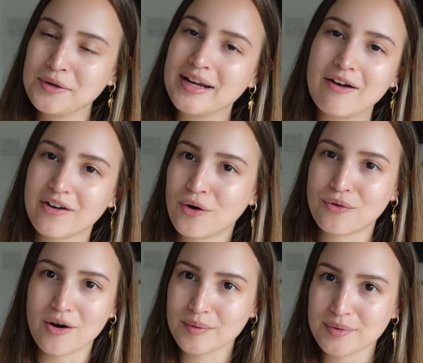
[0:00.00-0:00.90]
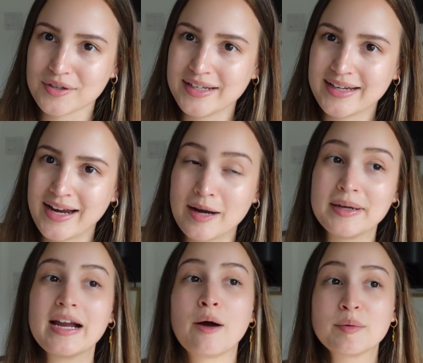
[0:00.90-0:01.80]
You can never go wrong with birthday cake.
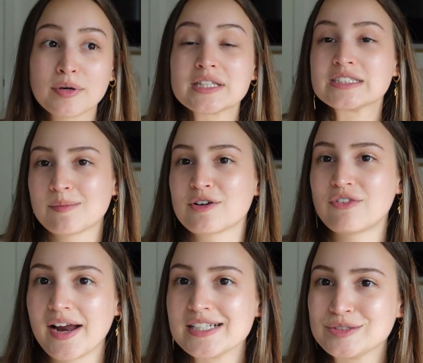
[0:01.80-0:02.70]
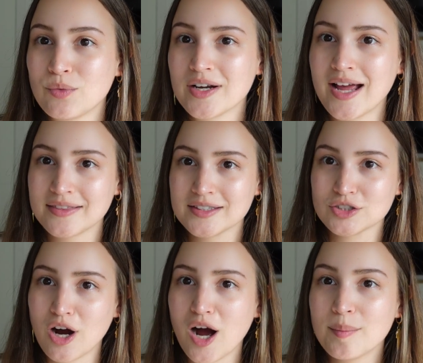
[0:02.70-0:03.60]
I would put the Summer Fridays one at the
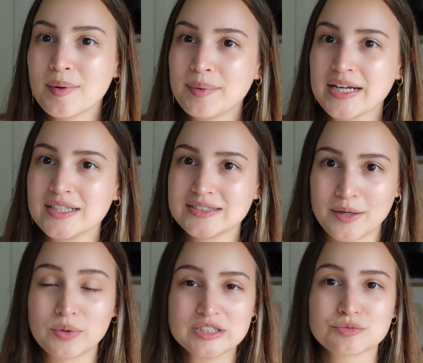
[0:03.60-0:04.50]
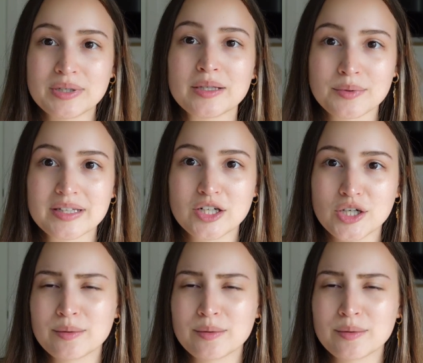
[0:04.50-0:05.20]
top because it was really good.